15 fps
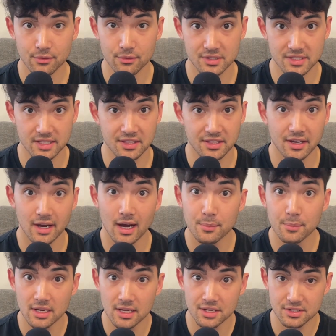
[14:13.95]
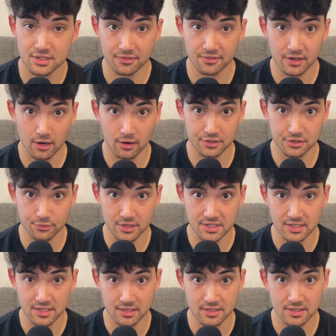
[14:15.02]
was that the combination of
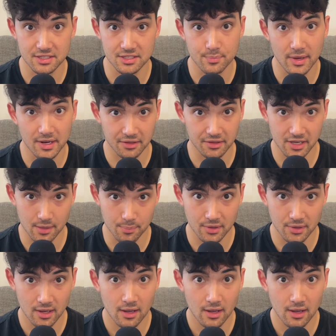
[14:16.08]
characteristics in this metal hip